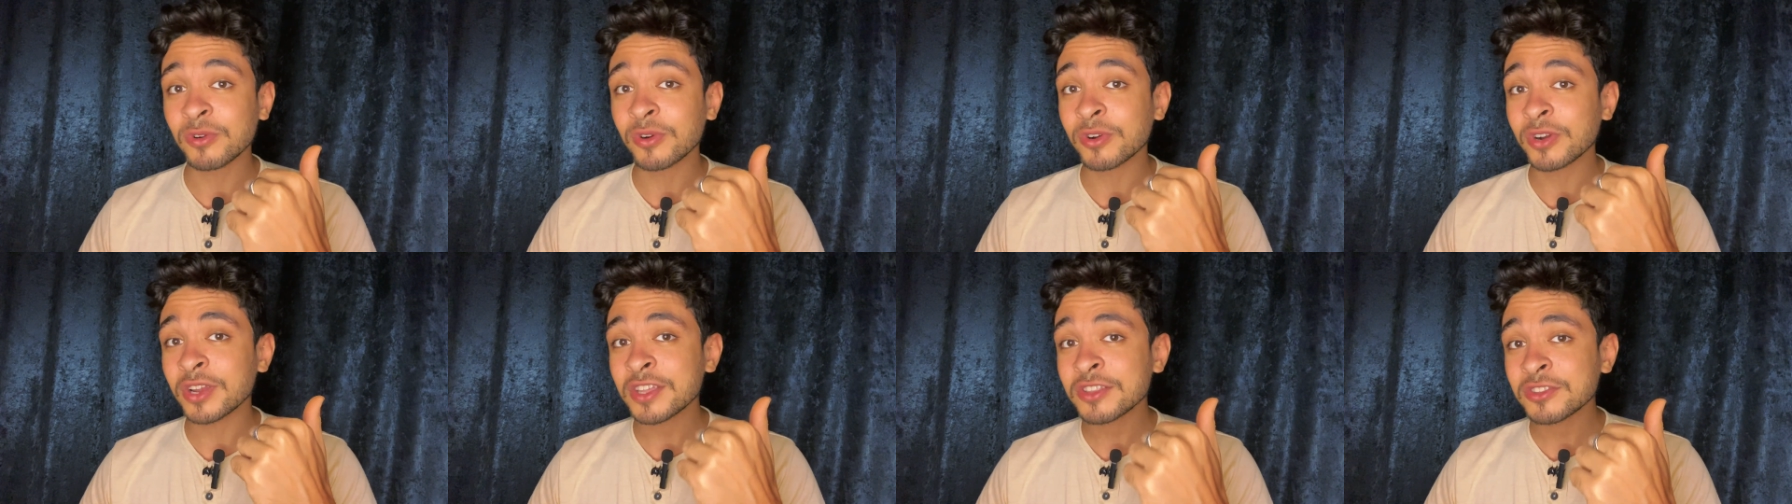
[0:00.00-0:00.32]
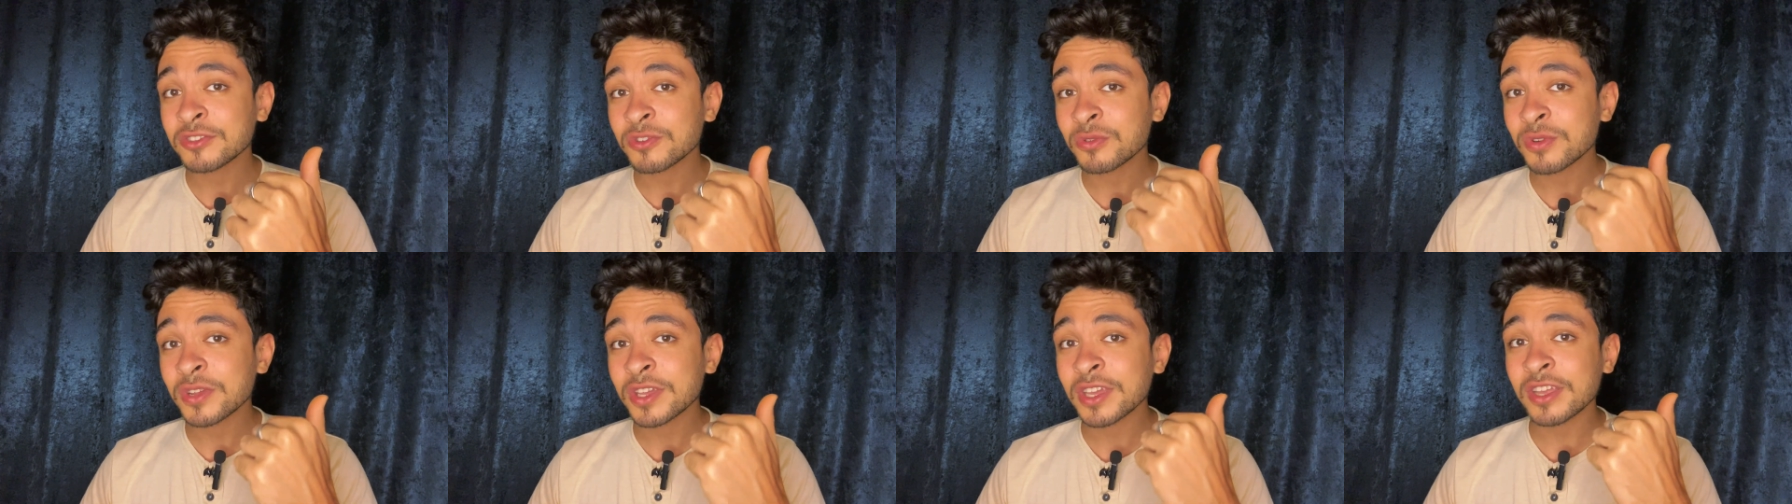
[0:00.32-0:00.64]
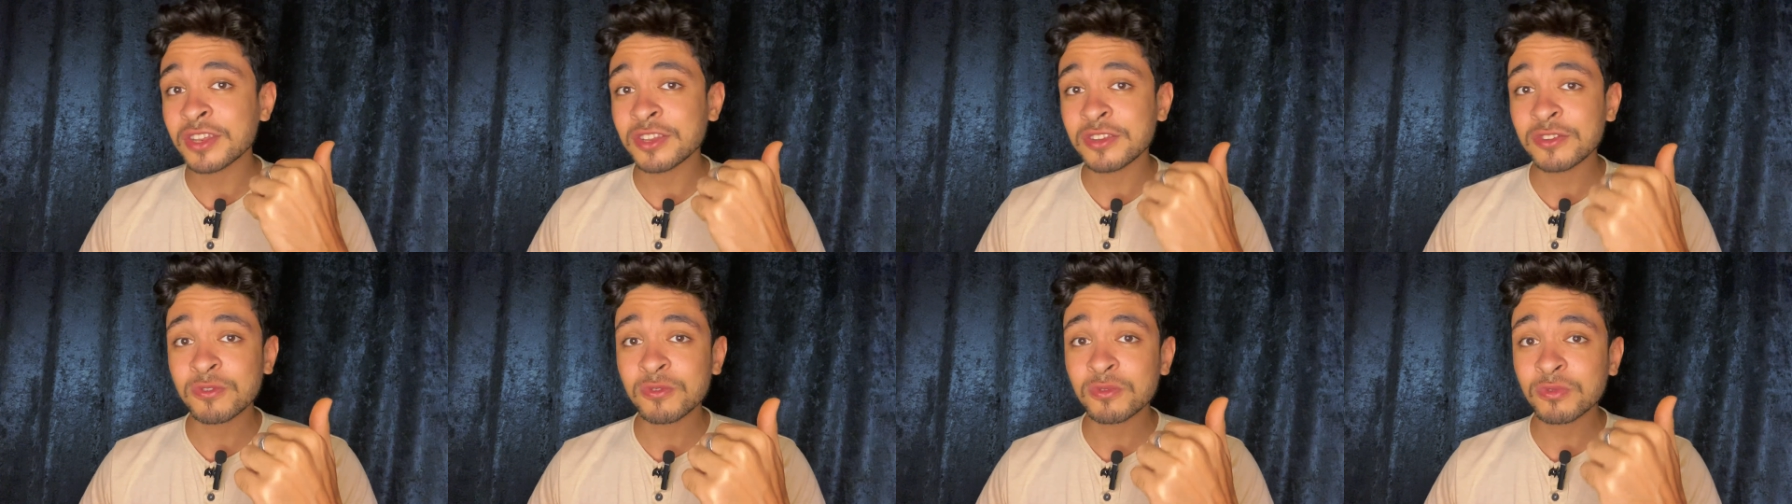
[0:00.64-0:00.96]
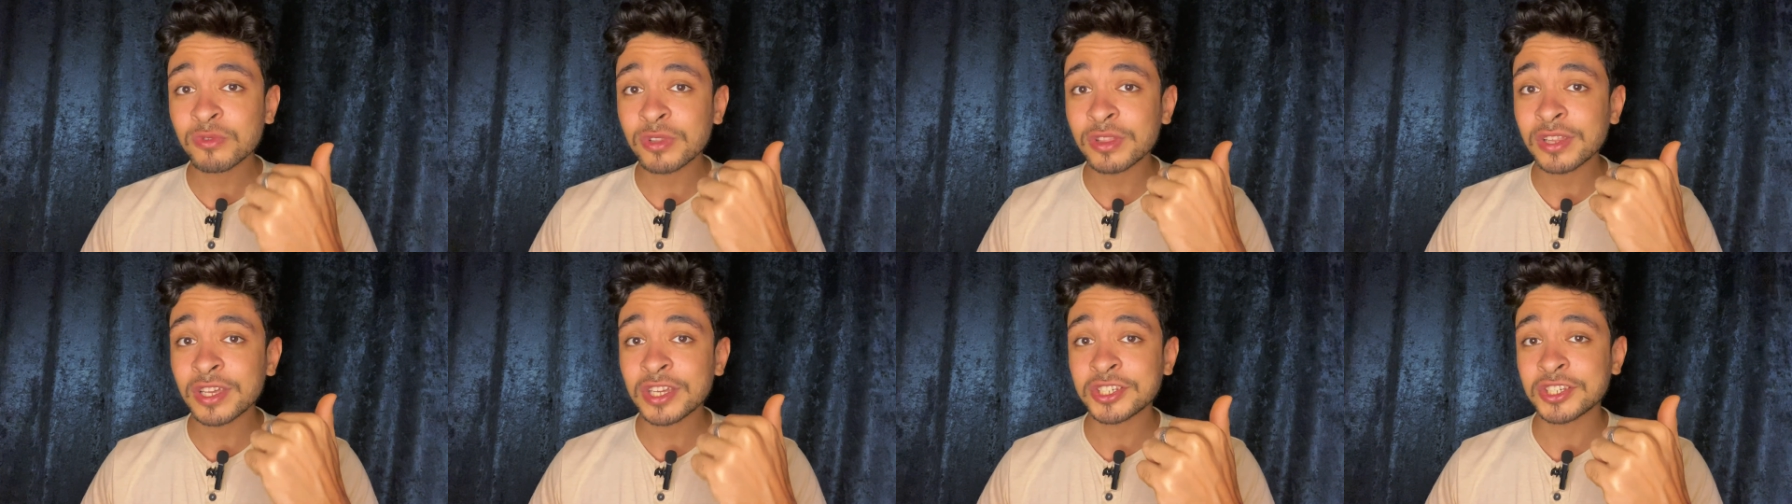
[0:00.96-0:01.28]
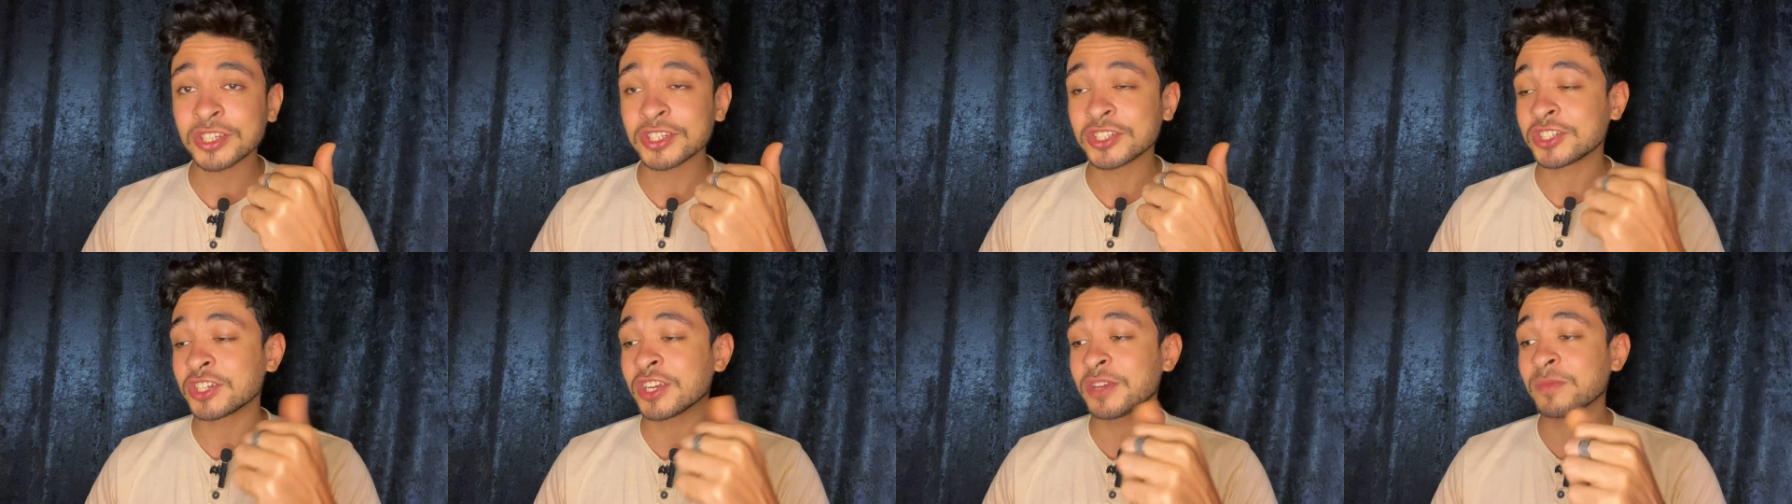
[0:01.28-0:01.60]
You are entering a new
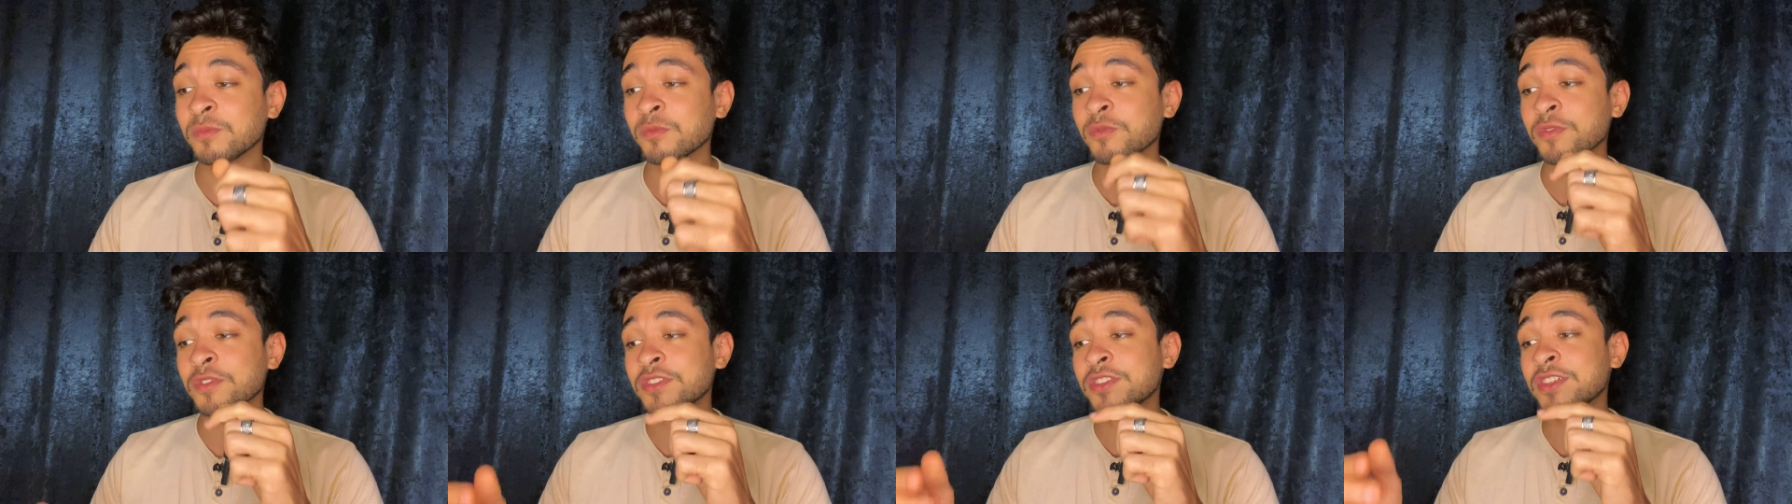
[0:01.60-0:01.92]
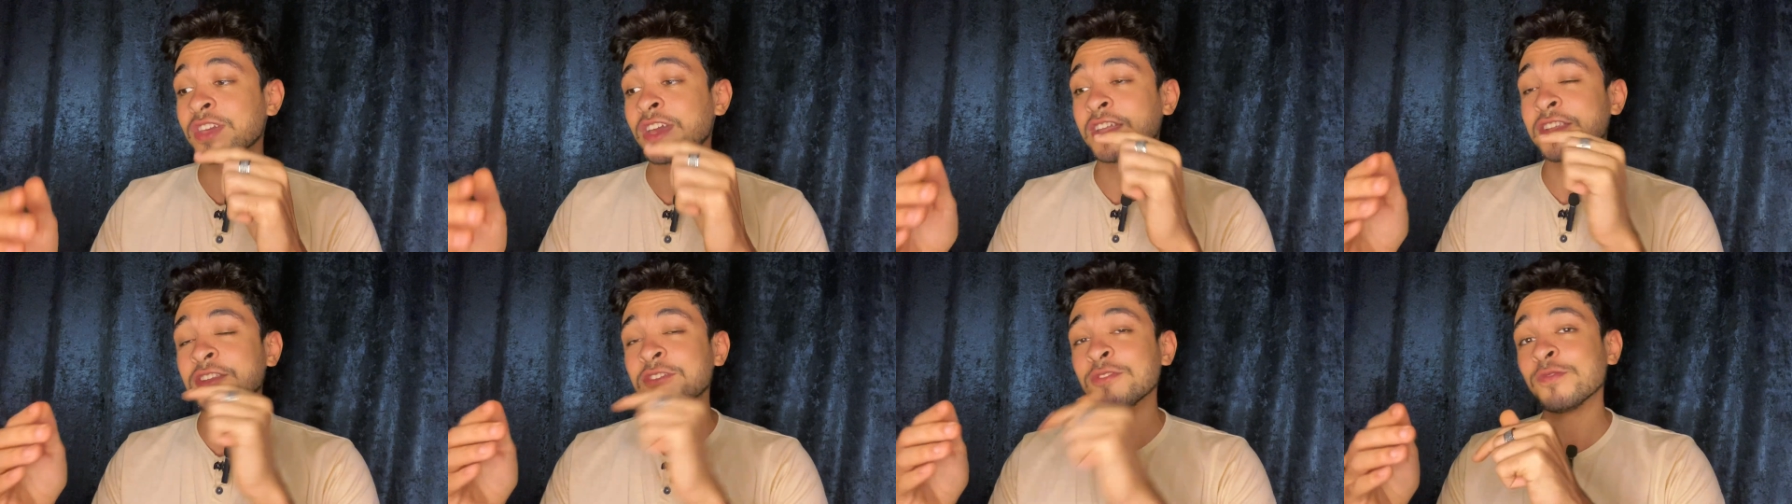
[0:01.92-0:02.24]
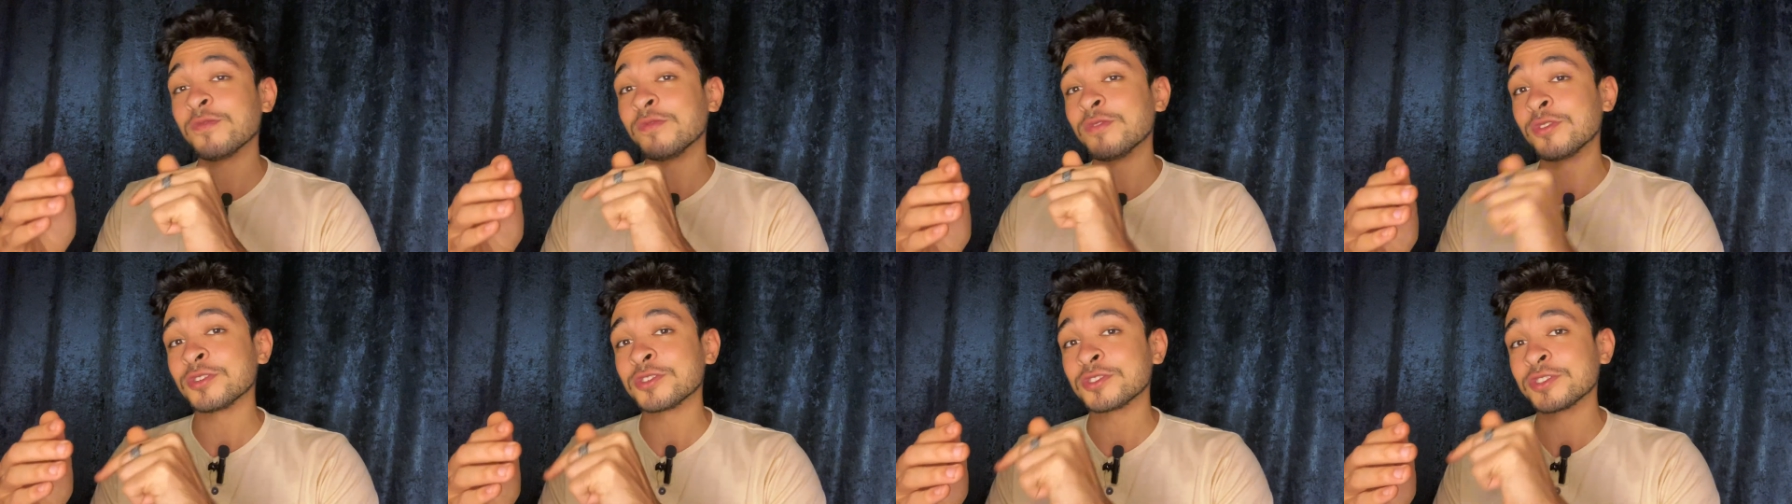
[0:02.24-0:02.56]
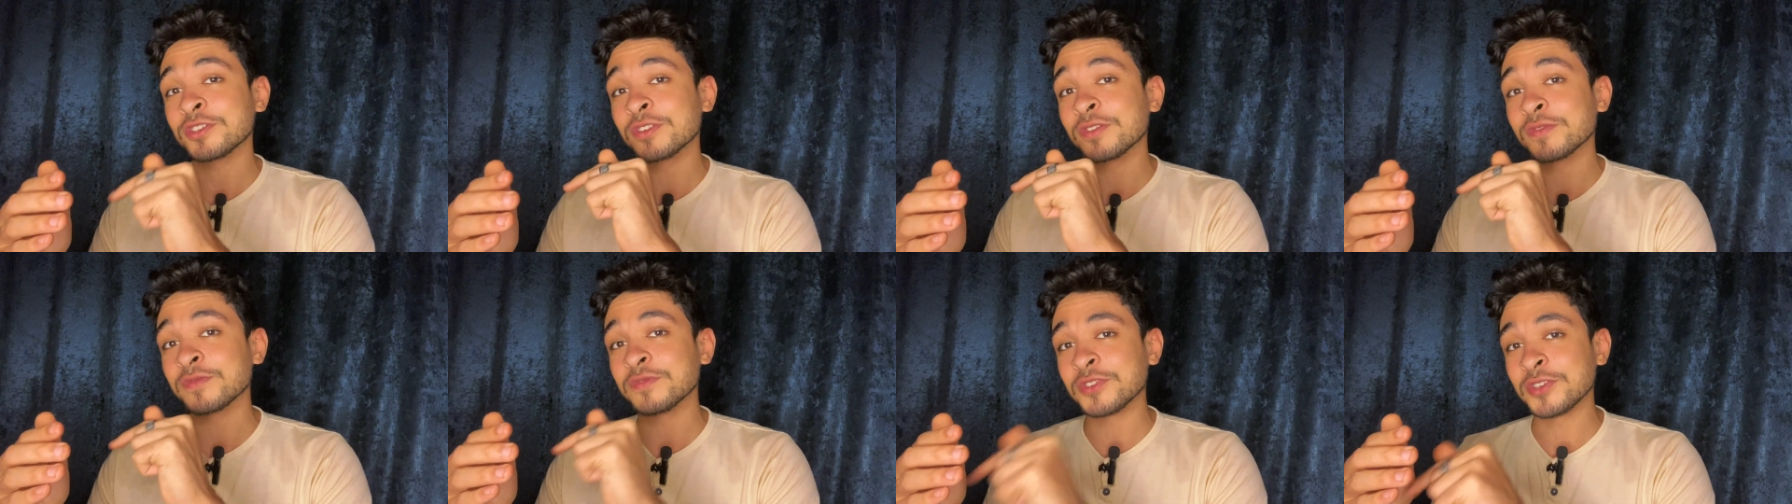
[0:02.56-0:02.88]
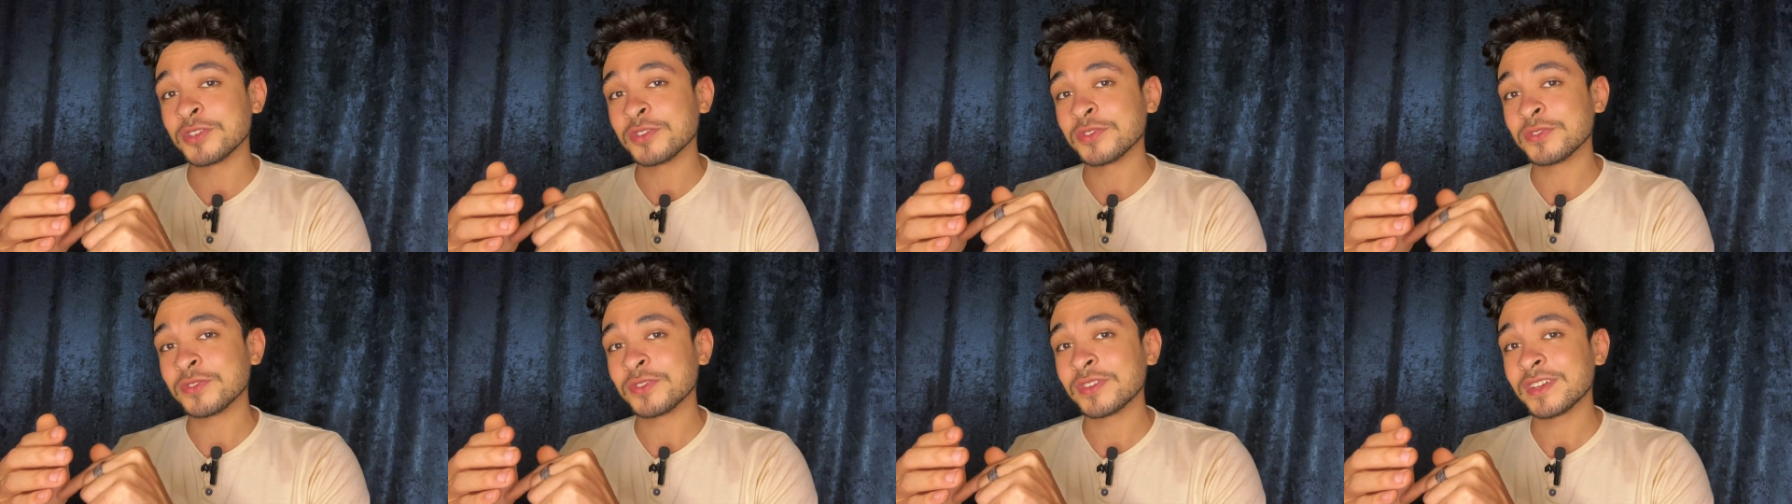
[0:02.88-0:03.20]
relationship with that new version of
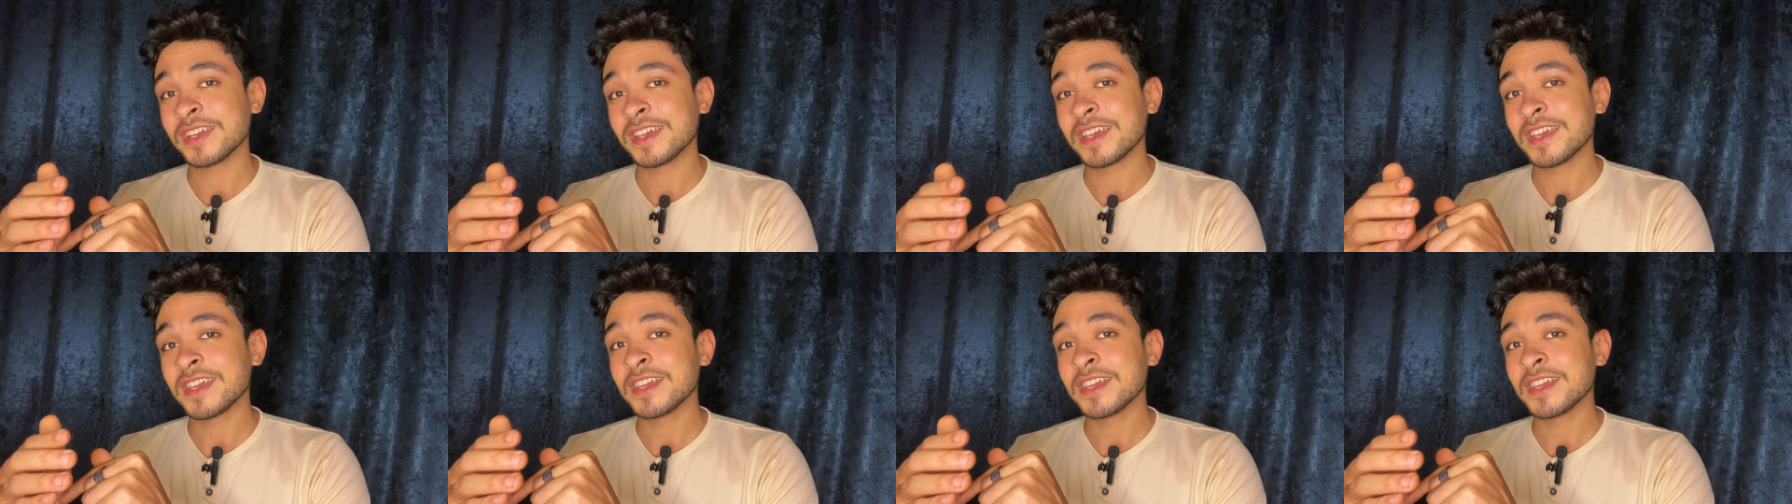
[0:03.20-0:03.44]
you.